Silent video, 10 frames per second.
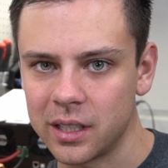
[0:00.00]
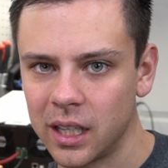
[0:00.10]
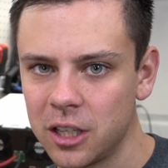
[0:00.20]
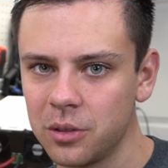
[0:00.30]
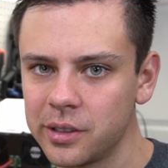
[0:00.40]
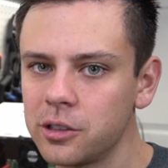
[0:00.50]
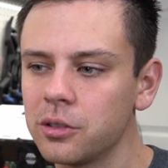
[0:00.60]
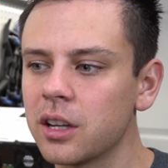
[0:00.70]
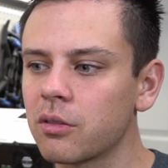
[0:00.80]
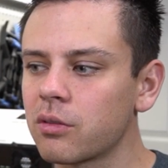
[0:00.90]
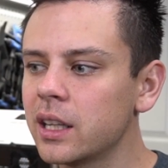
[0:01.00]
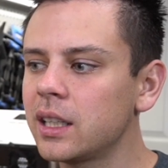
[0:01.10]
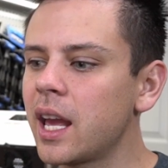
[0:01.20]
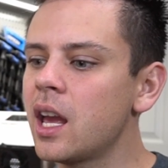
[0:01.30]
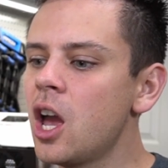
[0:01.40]
continuous duty
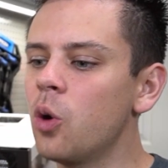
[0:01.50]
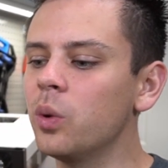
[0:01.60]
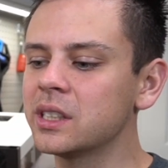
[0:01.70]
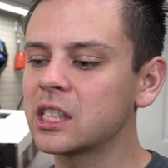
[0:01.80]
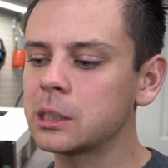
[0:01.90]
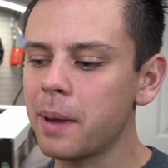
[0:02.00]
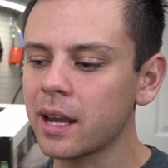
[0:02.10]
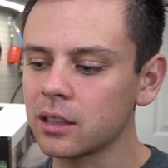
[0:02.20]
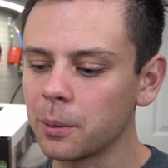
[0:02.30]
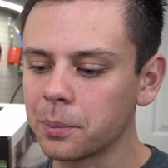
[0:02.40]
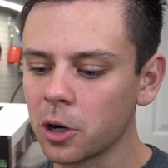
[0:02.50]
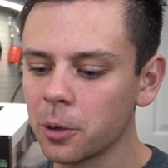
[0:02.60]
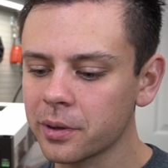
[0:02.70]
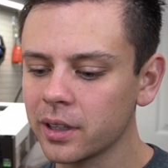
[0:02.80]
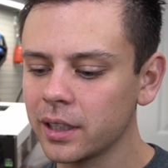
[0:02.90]
relay, when spec'd
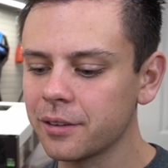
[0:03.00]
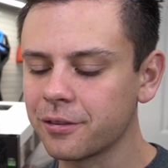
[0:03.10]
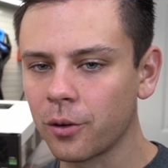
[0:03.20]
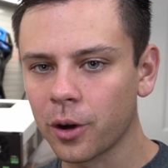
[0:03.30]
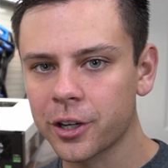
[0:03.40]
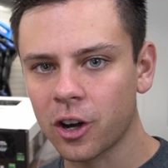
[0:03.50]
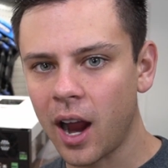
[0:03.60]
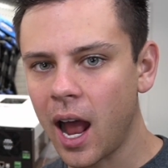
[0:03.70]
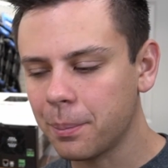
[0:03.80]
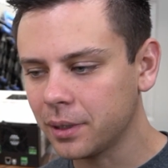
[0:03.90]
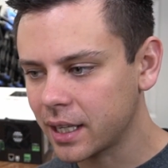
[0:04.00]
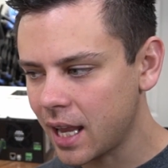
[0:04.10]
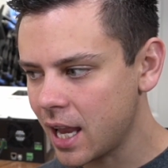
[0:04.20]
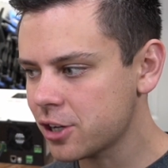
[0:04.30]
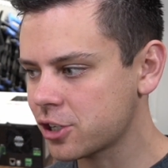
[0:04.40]
appropriately for your
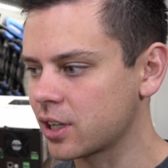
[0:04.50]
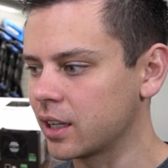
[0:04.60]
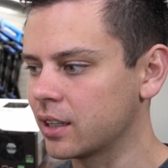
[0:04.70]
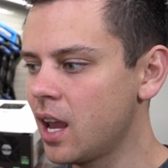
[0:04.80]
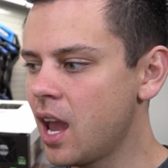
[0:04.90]
application,